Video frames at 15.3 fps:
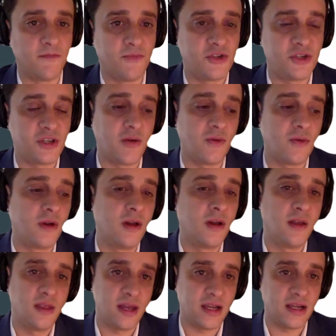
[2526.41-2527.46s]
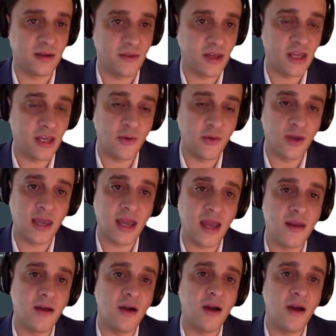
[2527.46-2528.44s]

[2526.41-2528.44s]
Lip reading: So thank you again.